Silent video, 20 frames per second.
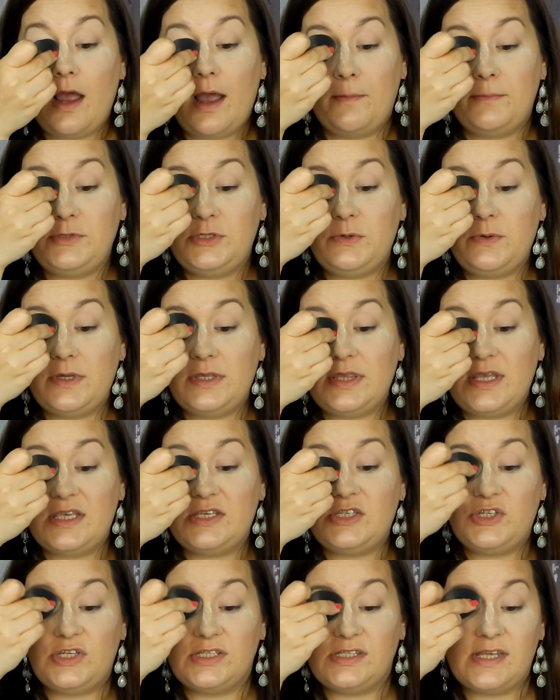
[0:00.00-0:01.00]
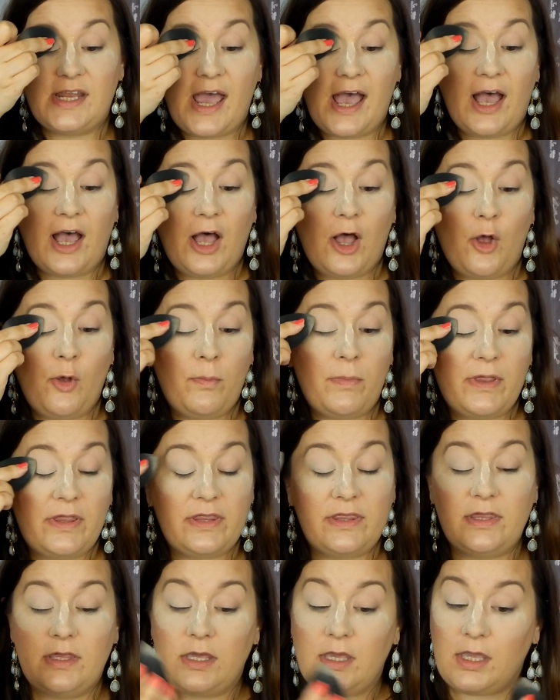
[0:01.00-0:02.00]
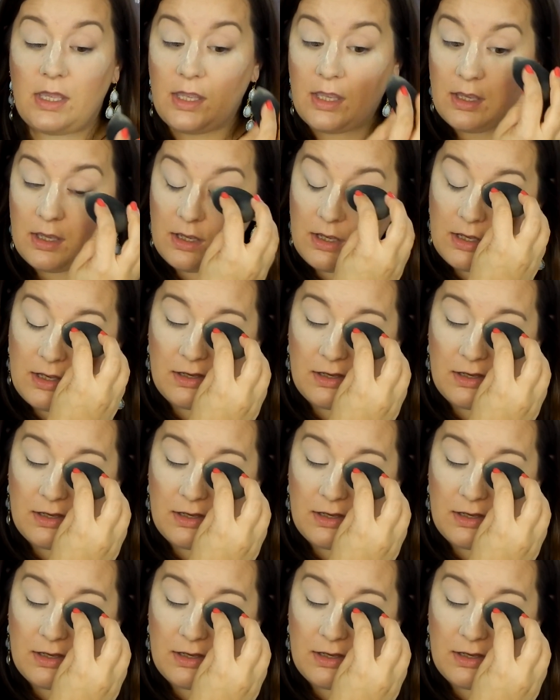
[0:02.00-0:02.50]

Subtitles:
I'm doing this just to help the